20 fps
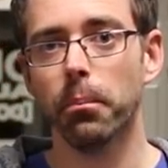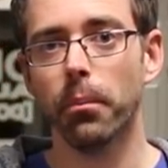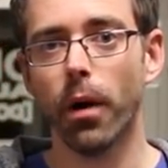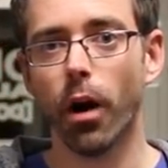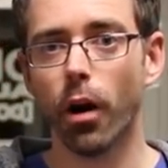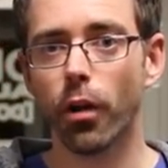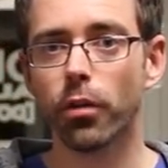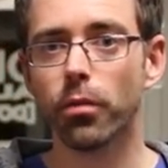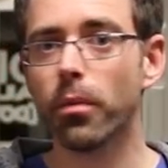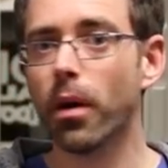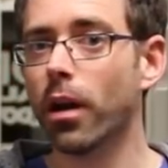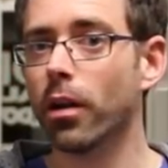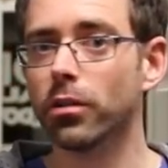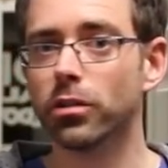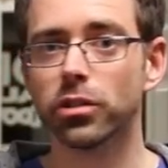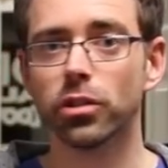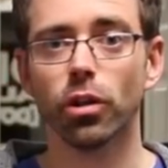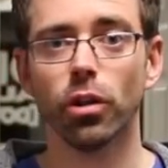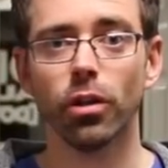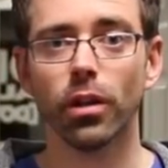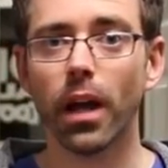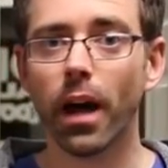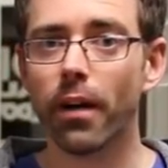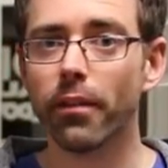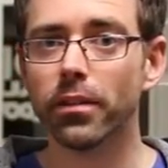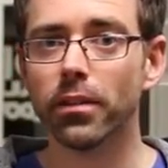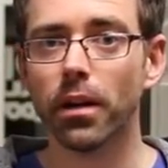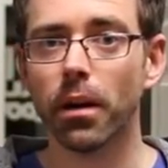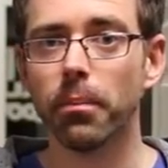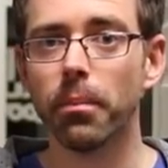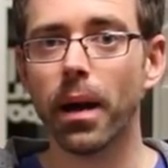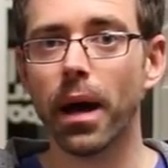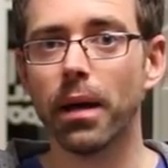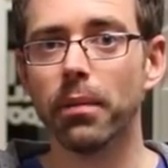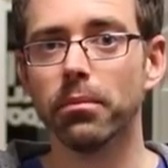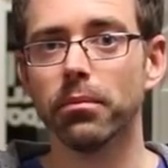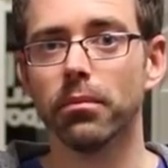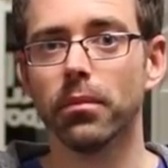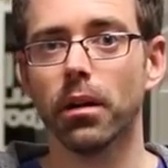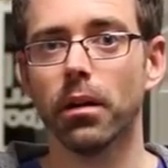Other models could have a
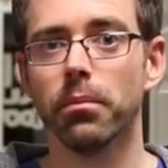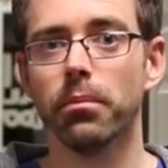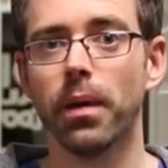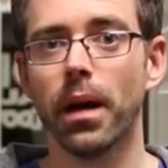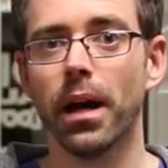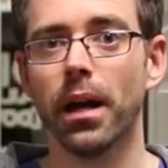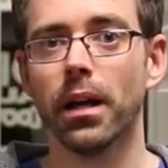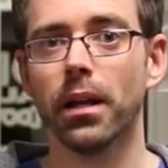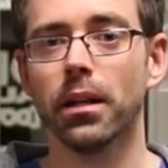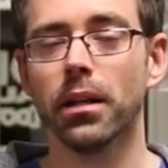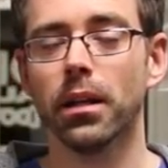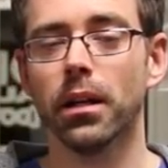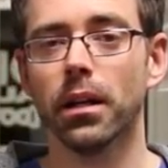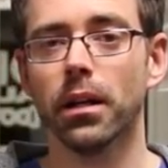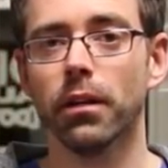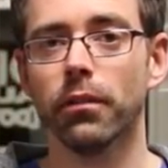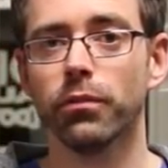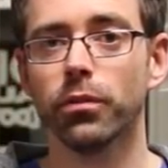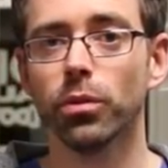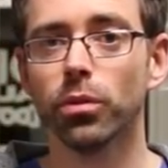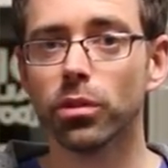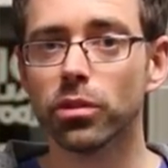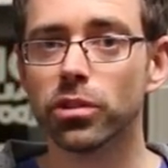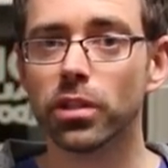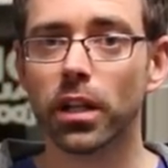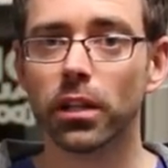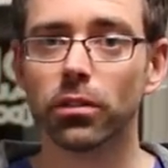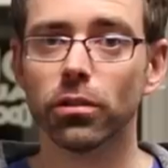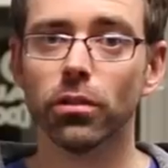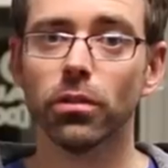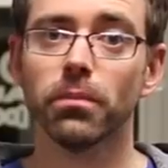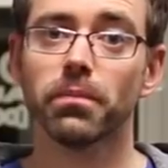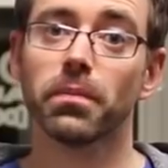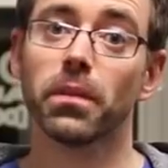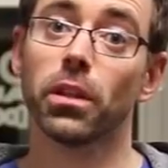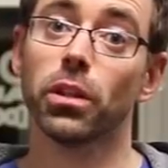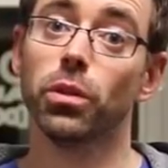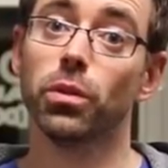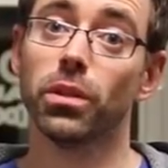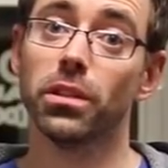bad fuel injector.
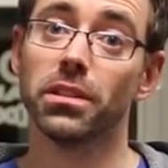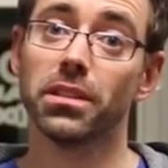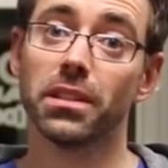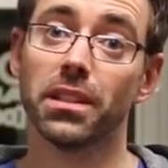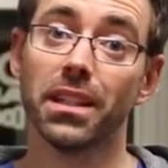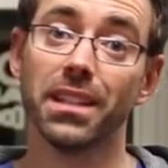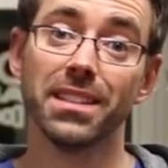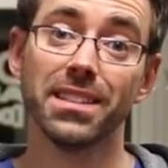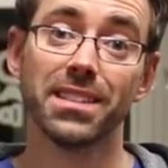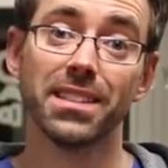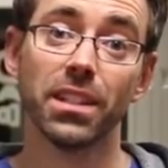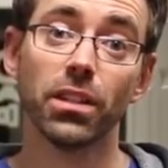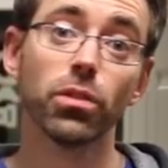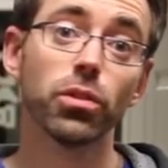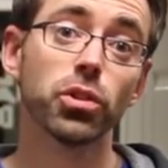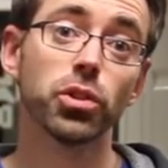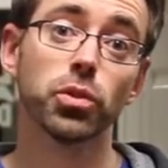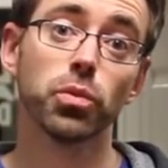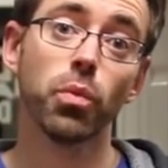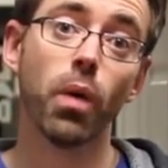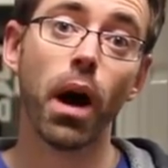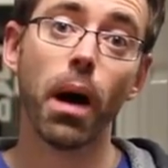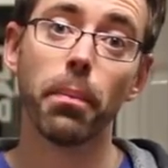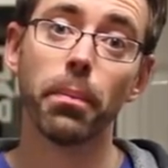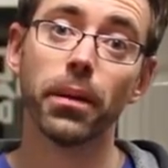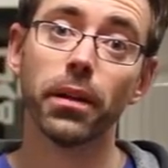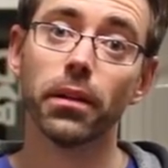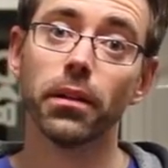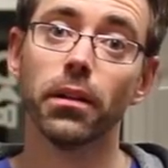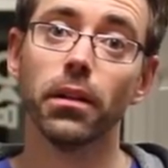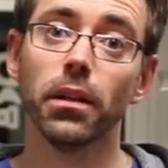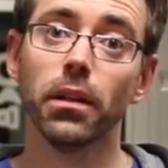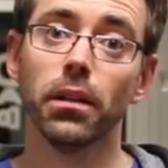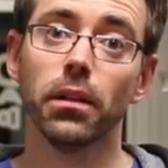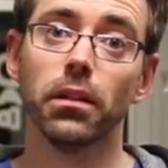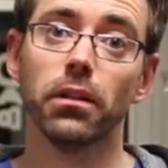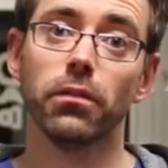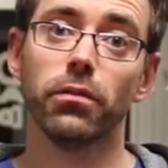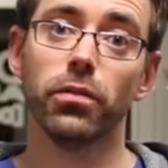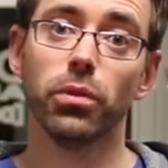You can consider swapping
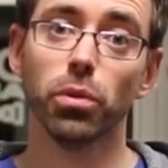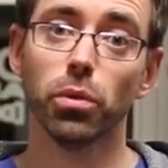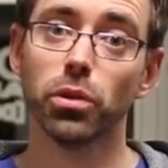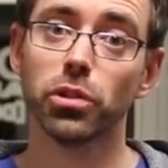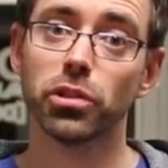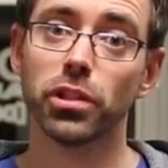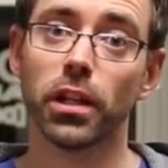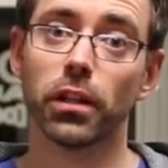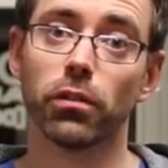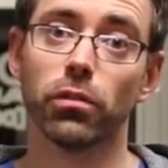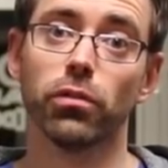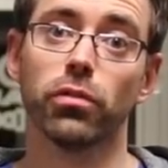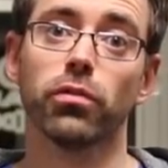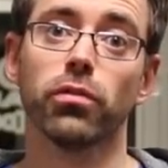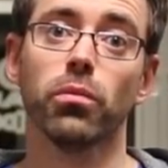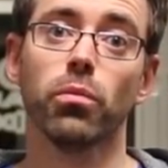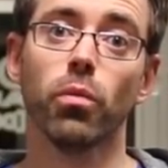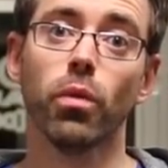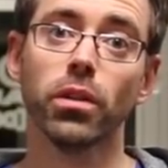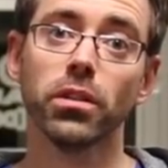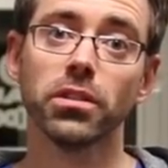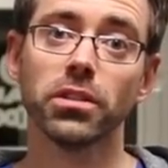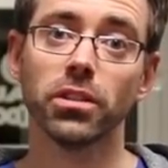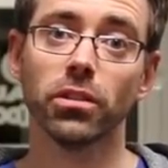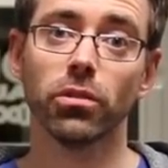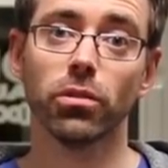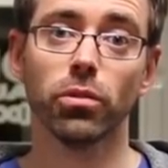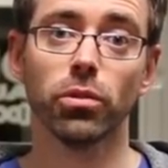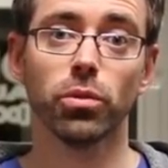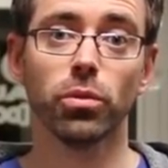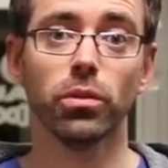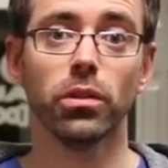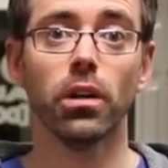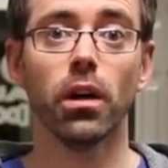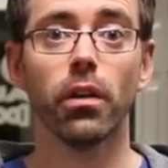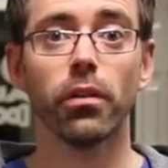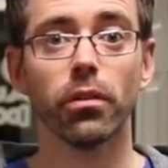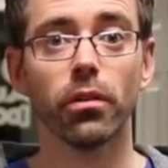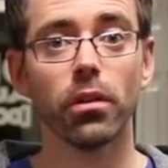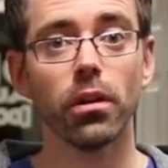fuel injectors from one cylinder to
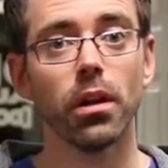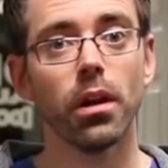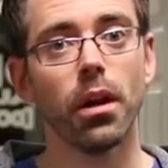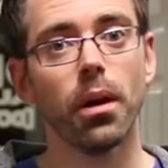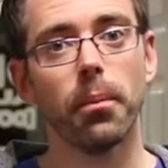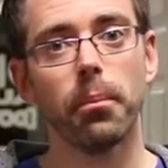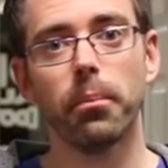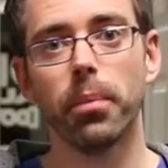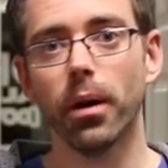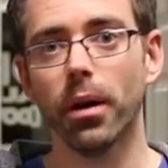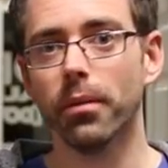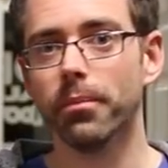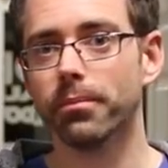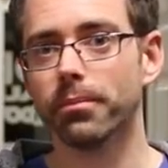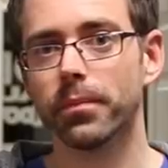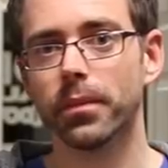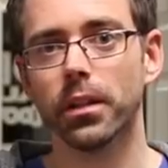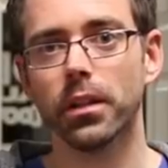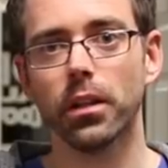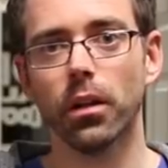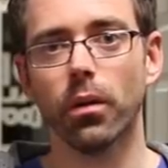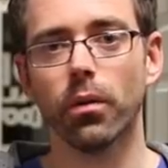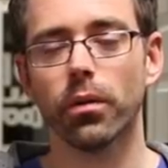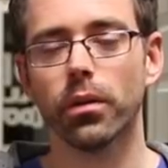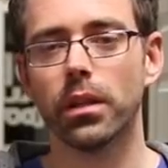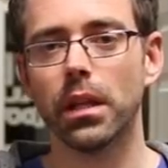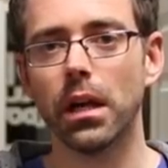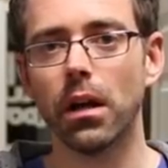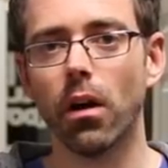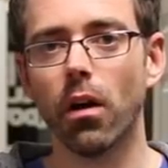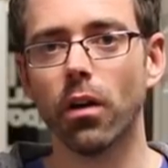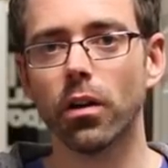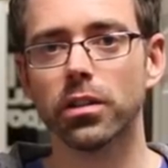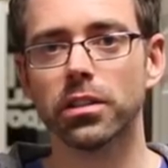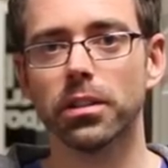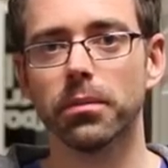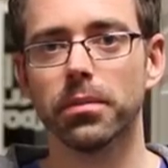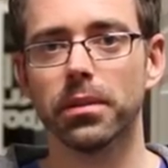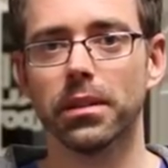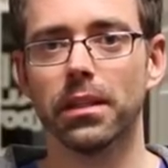another, but they are
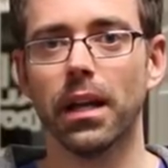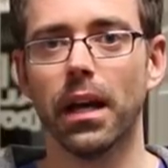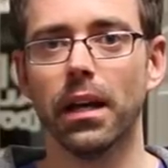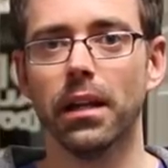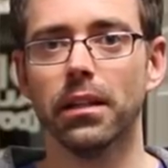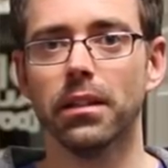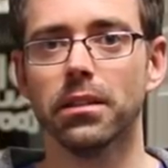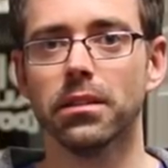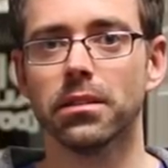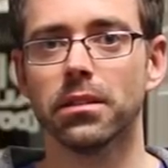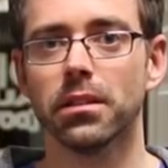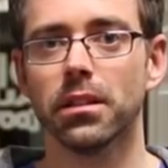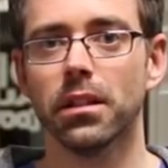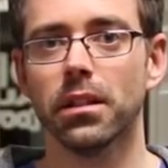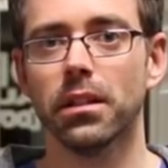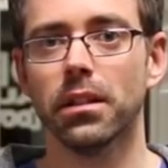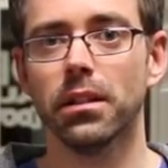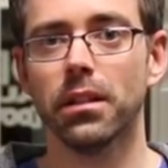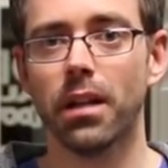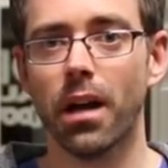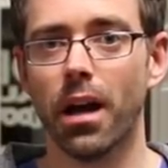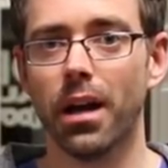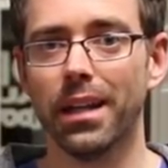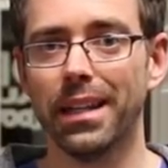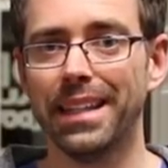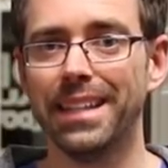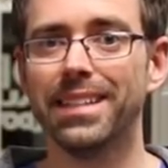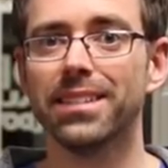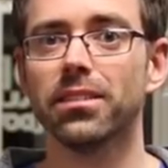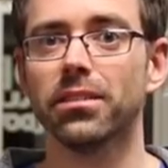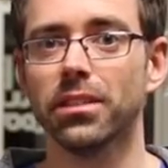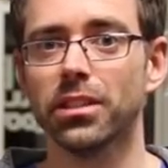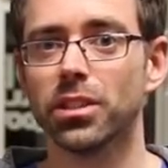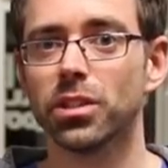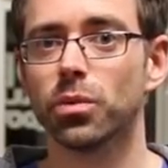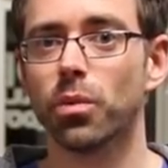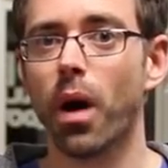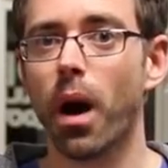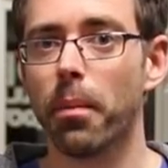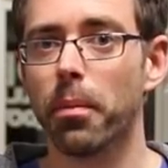something that is not easily
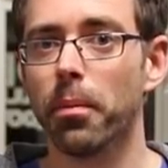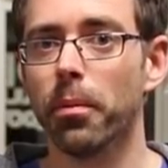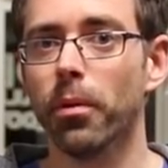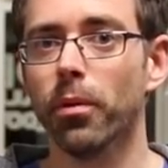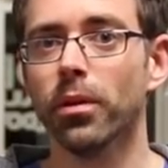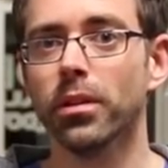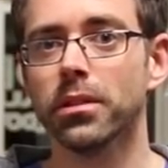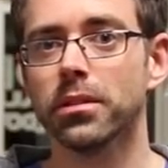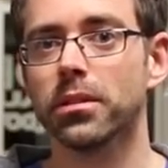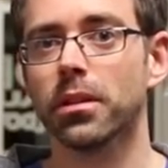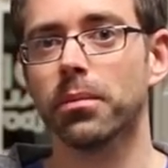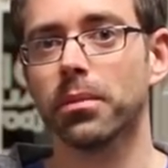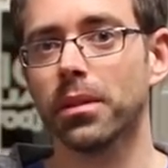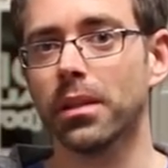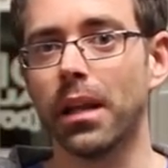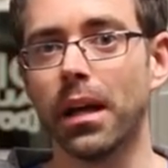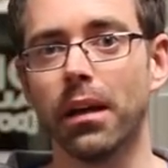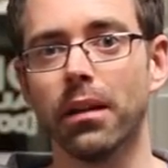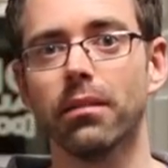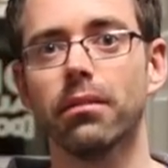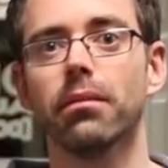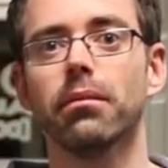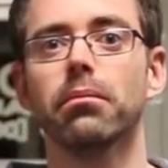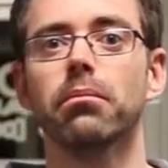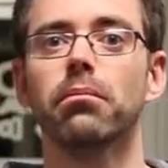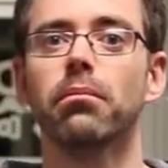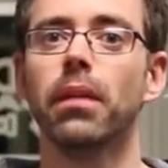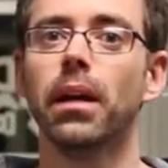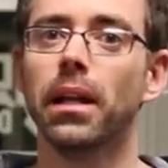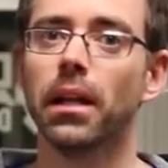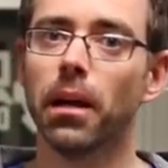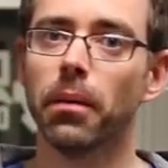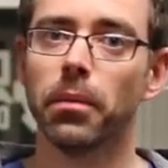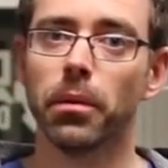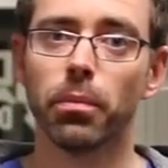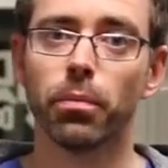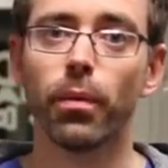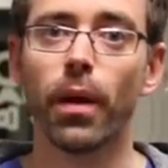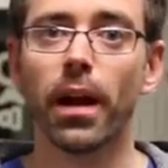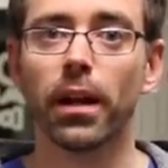swappable and something that may not
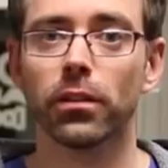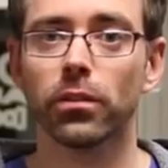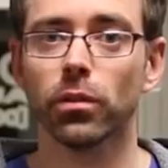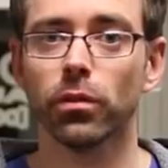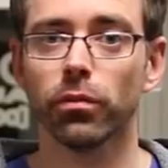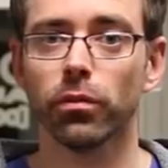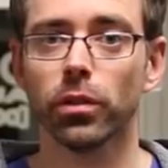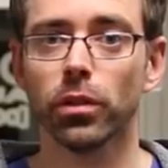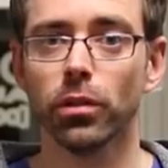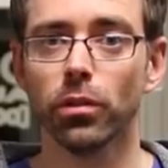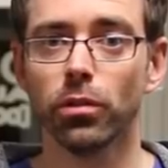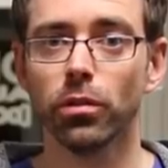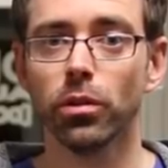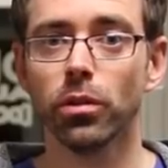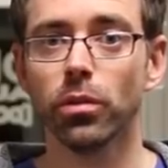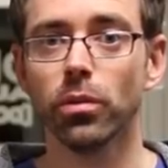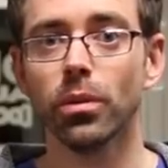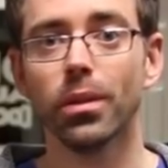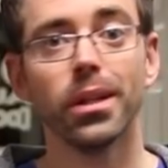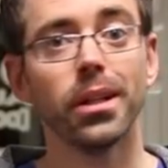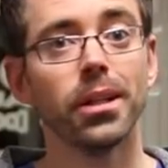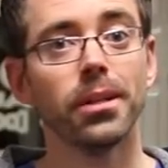be practical for you to do.